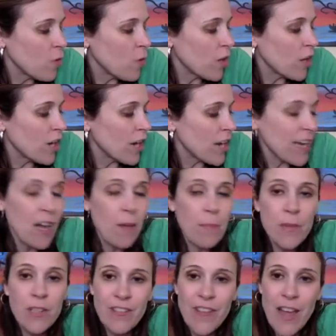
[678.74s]
for a
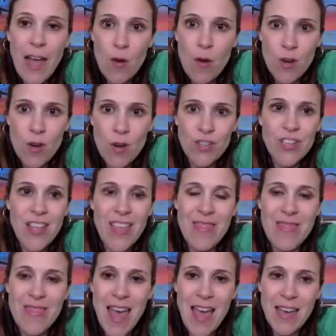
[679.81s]
couple of hours
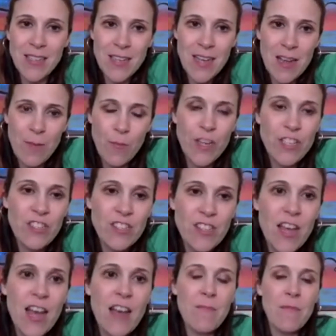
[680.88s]
in that time. We
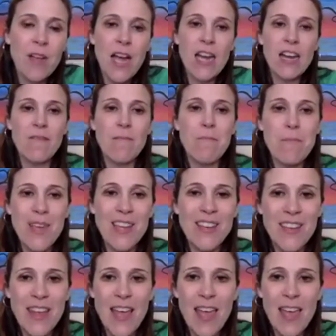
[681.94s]
just thought kind of
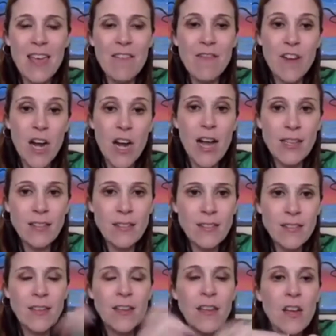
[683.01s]
midday for
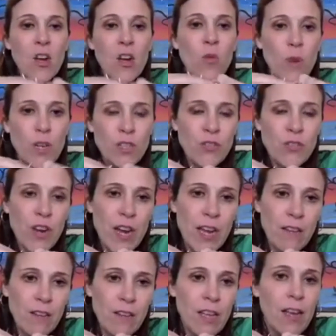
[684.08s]
us works
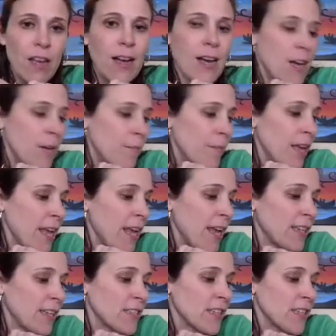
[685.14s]
great.
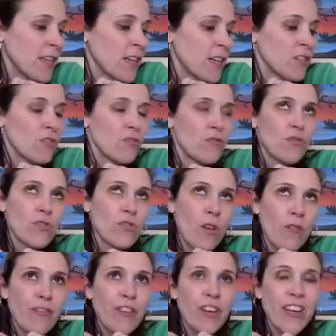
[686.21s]
And
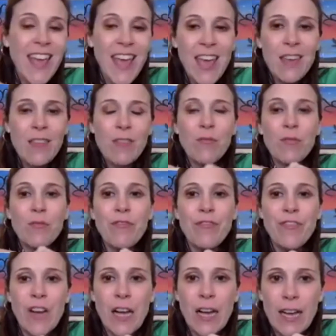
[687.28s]
so for K through
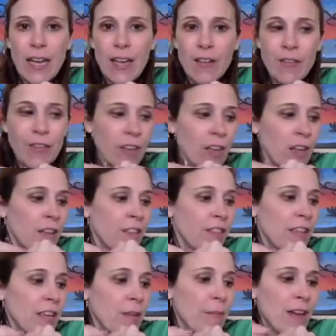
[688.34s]
5,
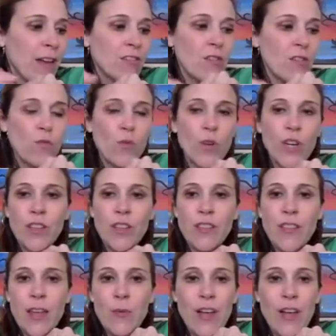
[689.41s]
the amount of work
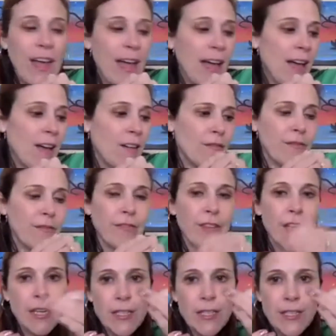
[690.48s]
that they will have
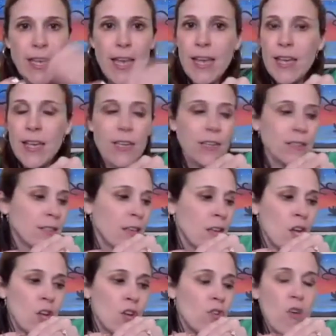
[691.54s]
in a day
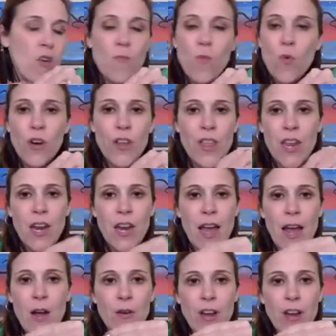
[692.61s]
is no more than
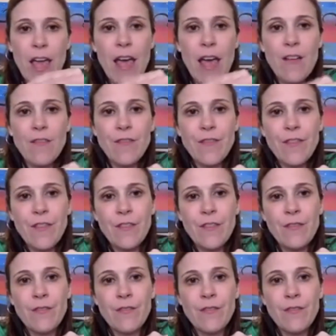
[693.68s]
an hour and a half,